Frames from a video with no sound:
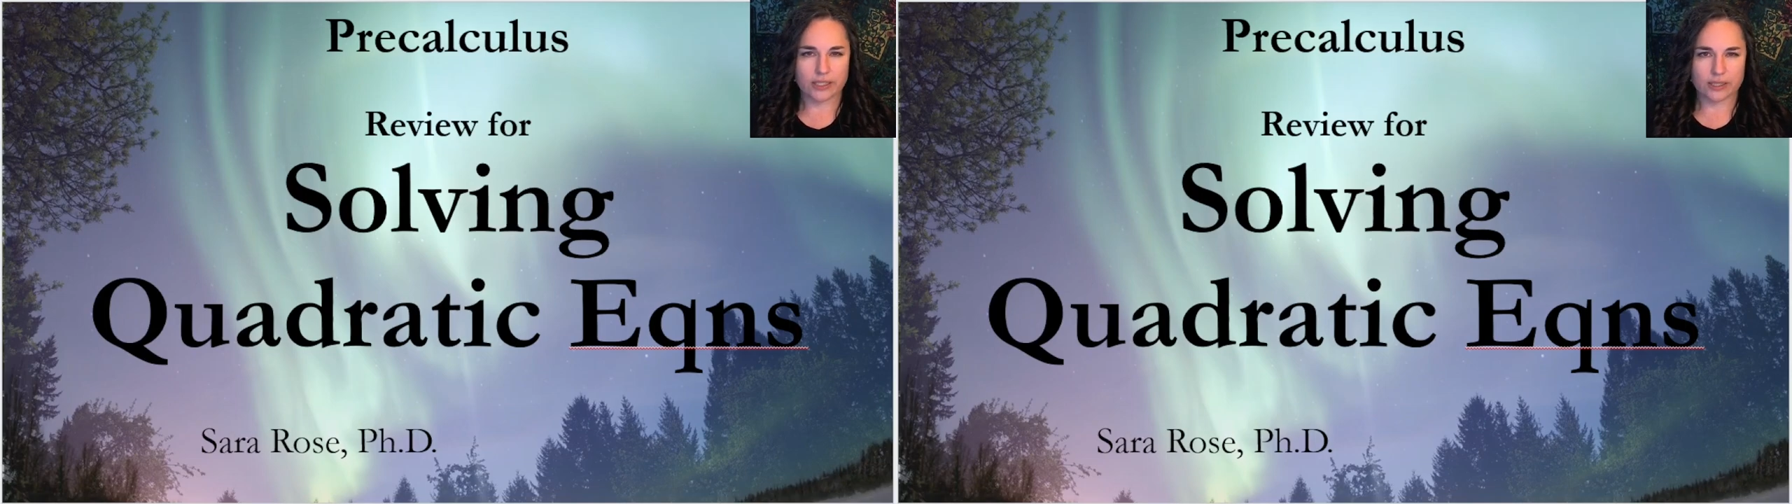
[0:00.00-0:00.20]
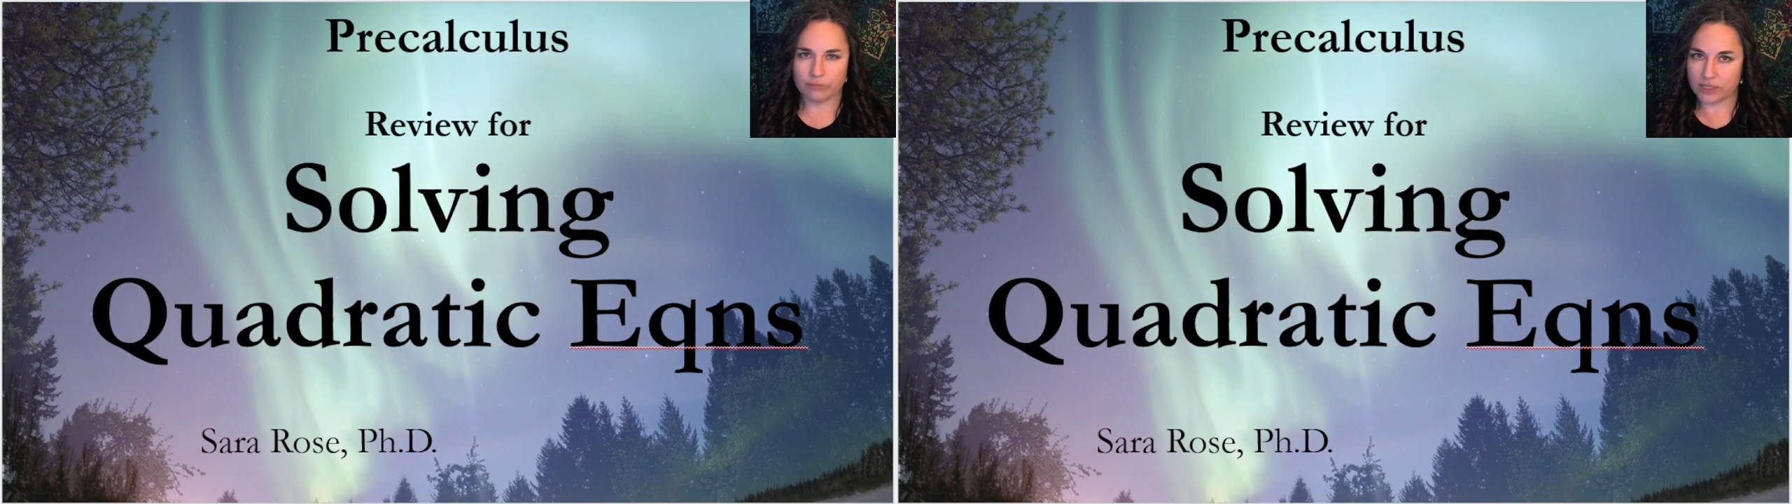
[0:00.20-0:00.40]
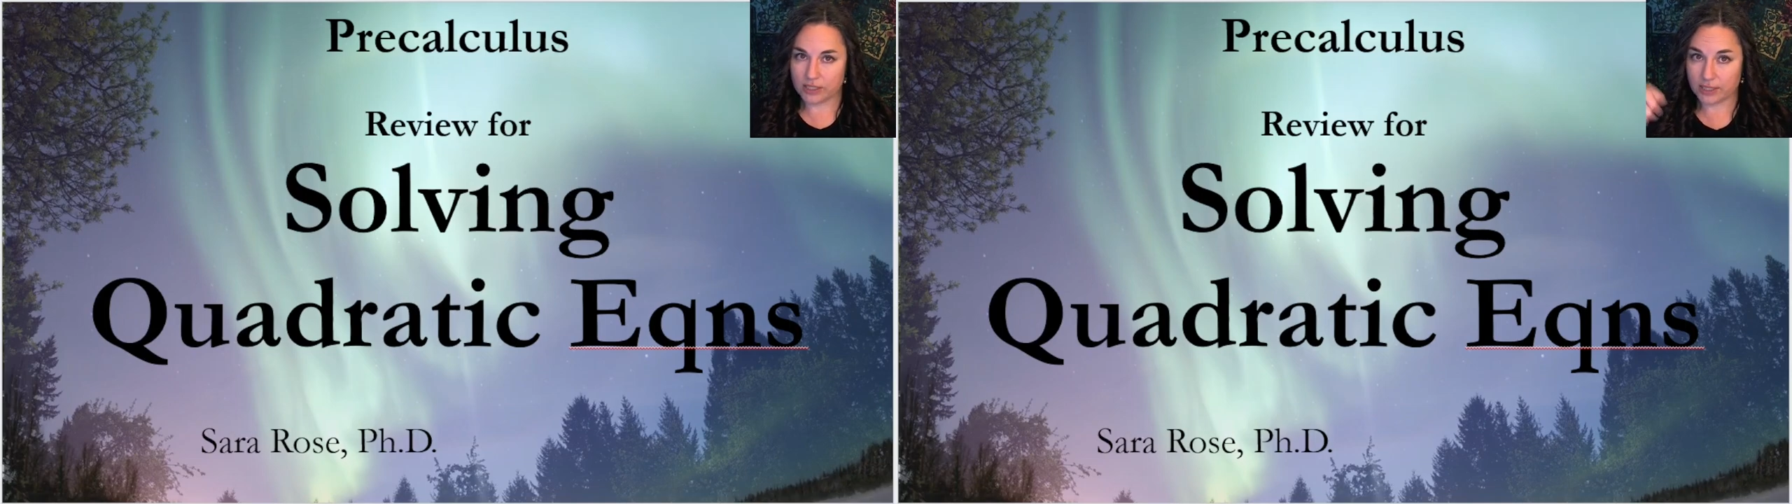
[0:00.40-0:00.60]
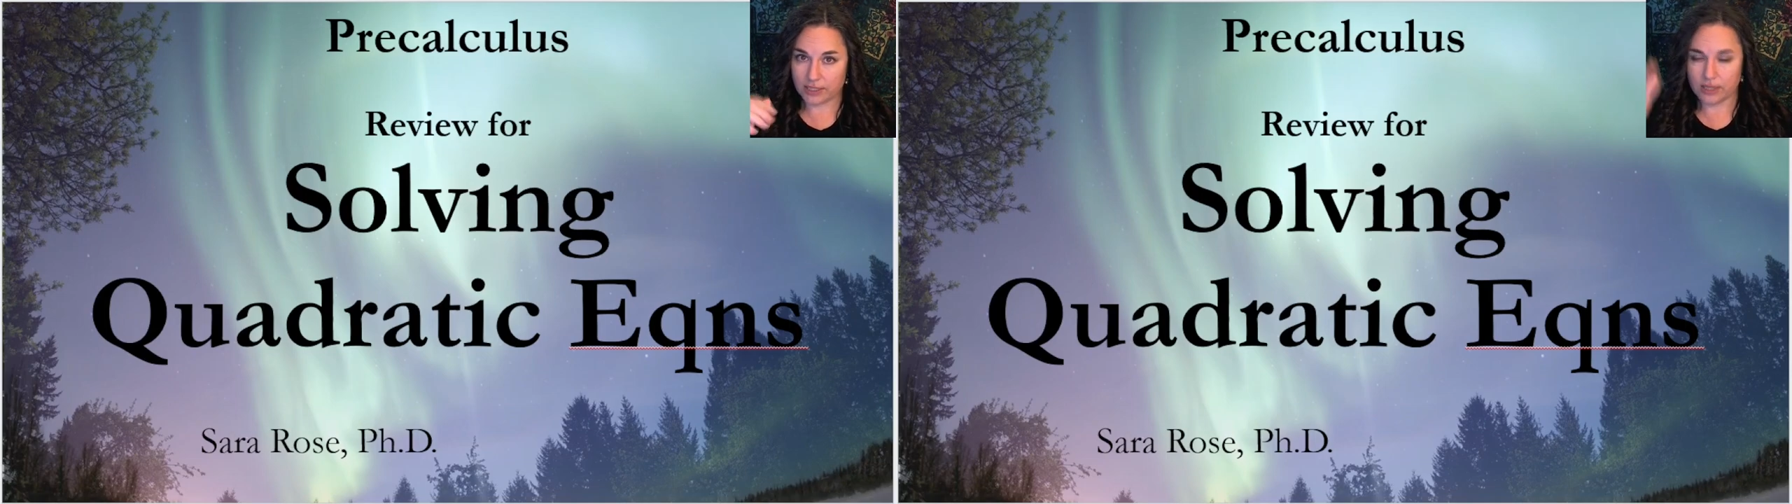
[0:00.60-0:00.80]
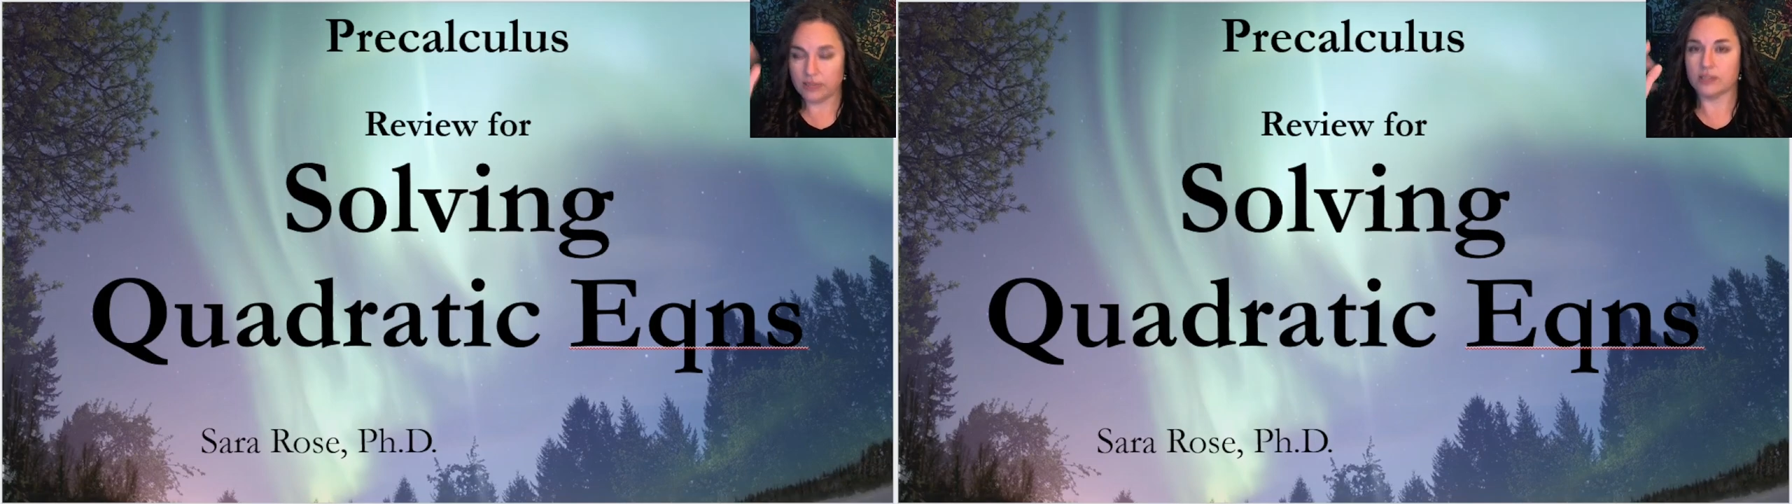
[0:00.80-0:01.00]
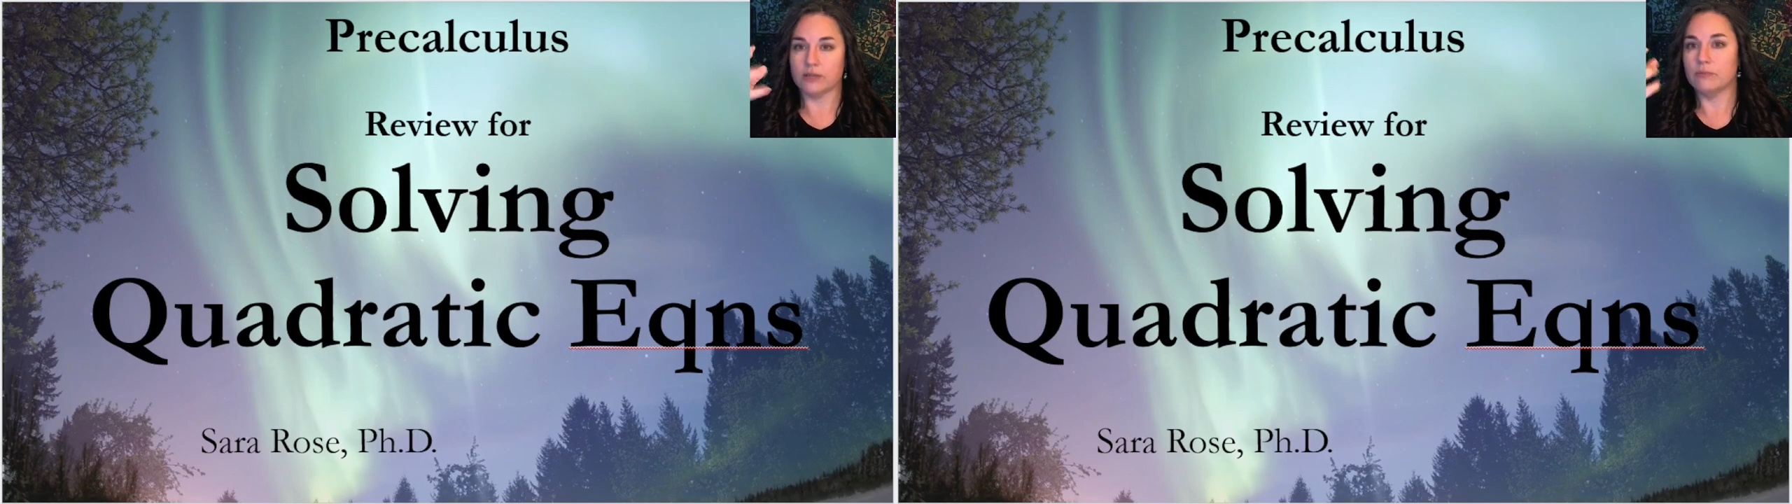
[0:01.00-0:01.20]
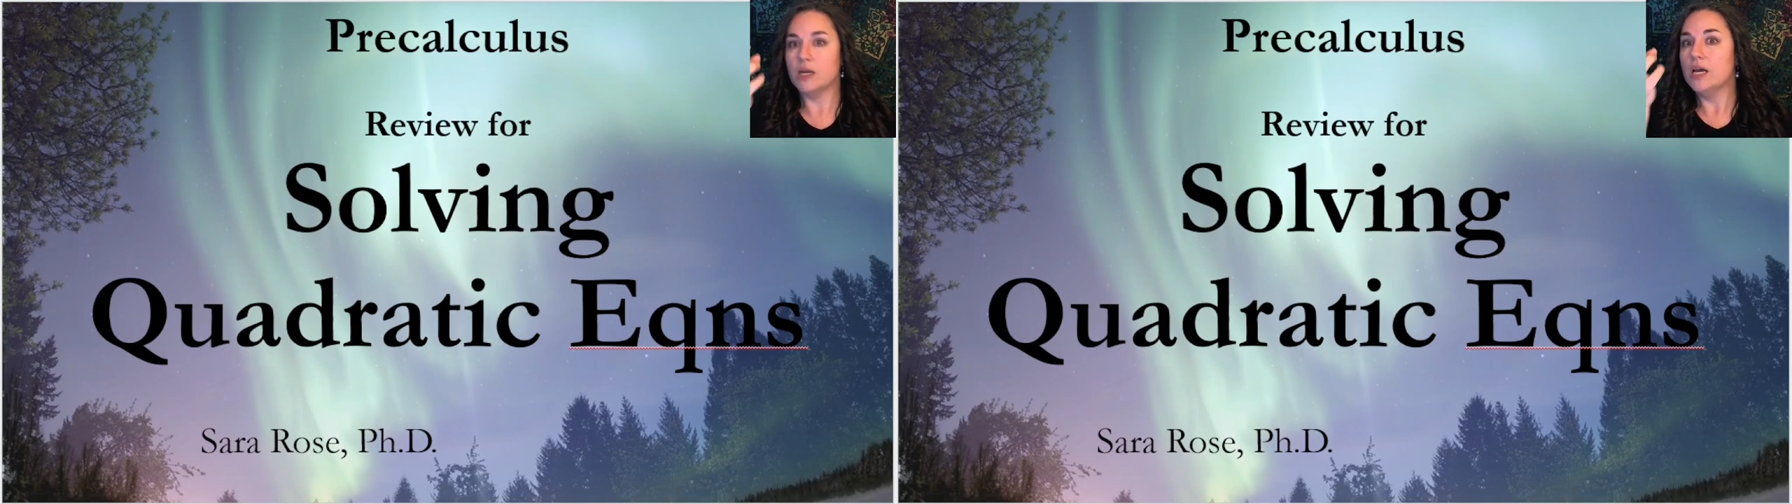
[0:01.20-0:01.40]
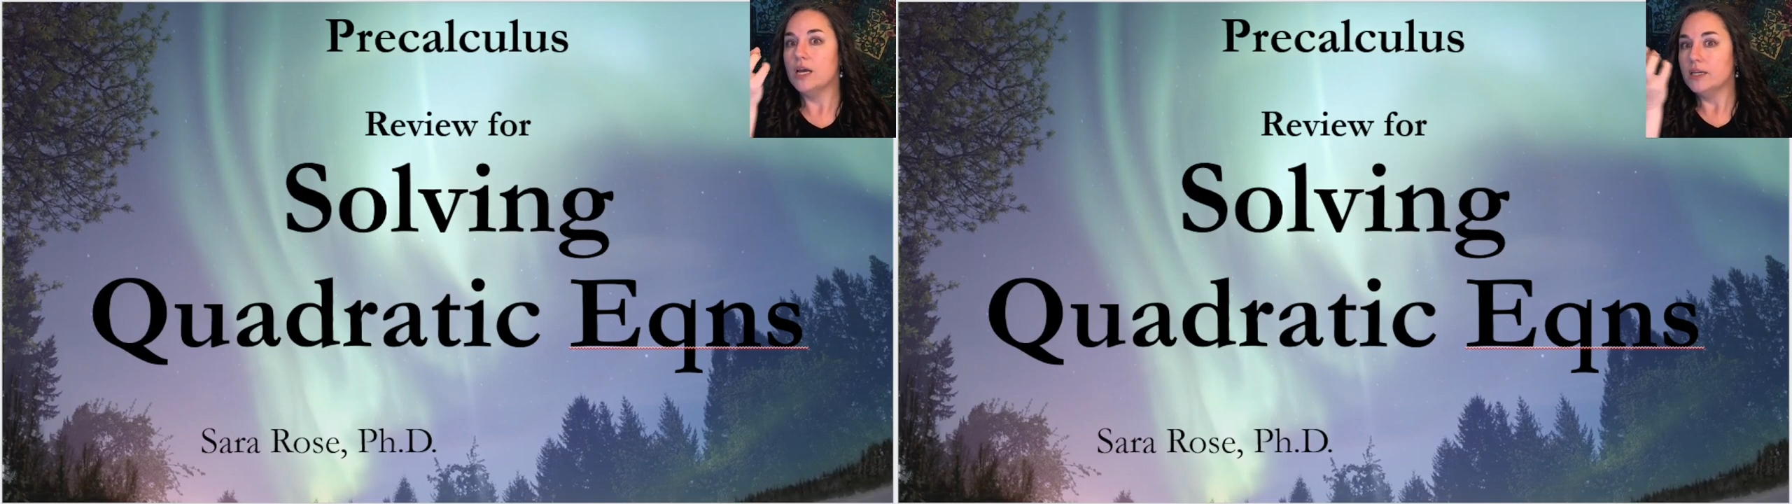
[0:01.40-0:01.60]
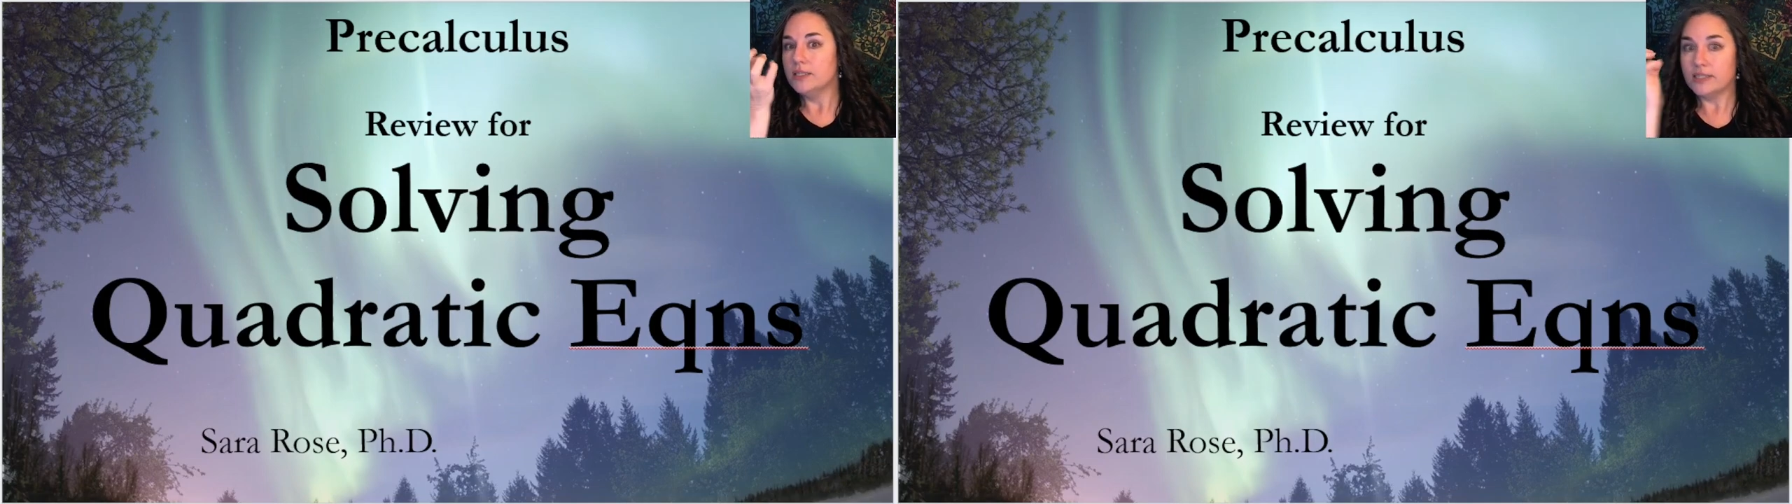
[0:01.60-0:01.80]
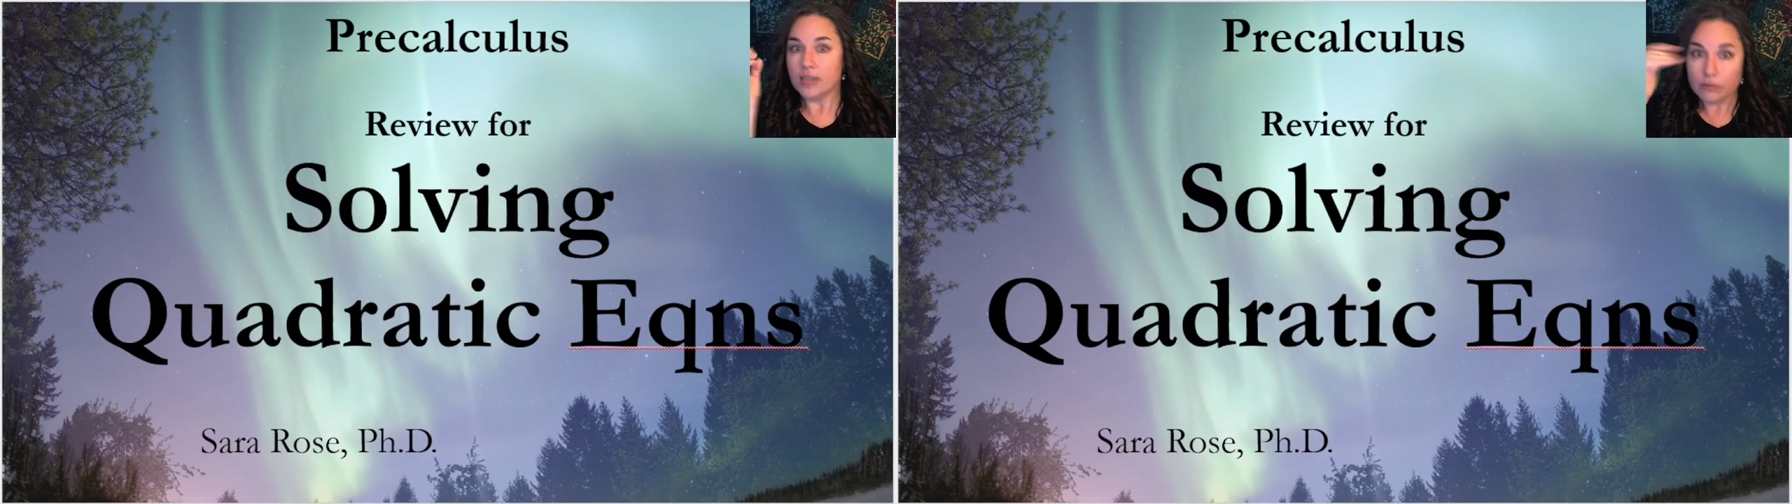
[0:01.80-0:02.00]
some
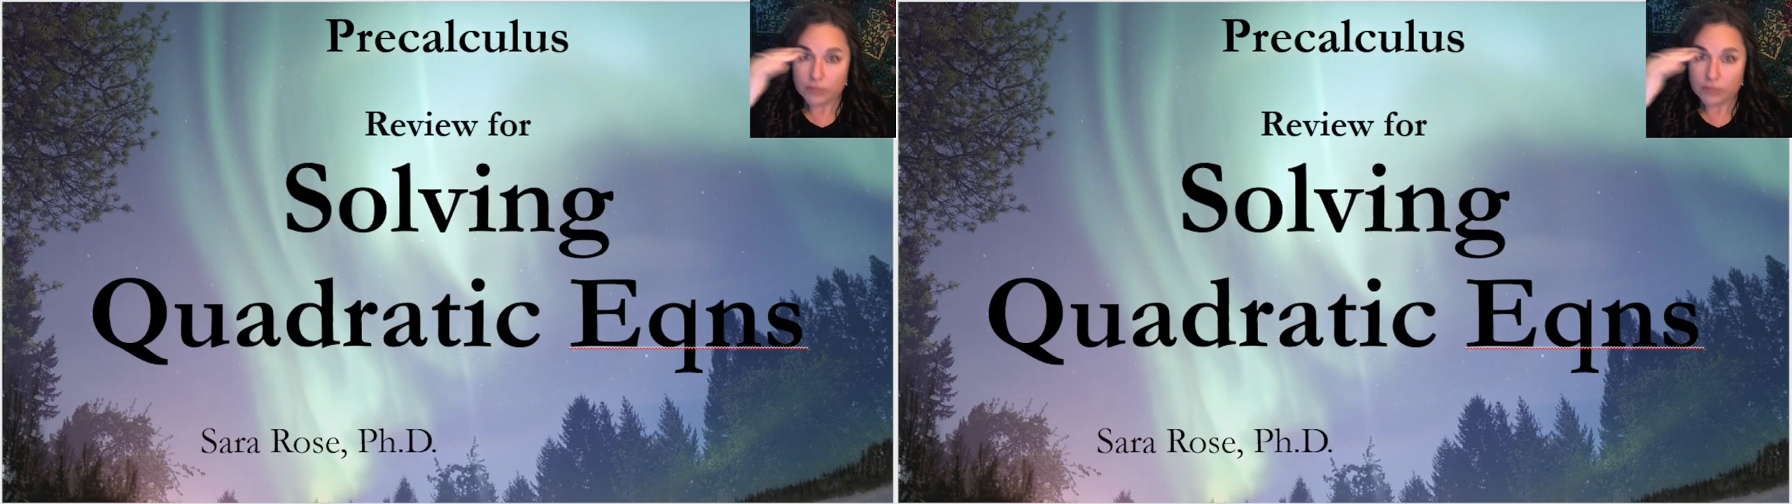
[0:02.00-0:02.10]
sub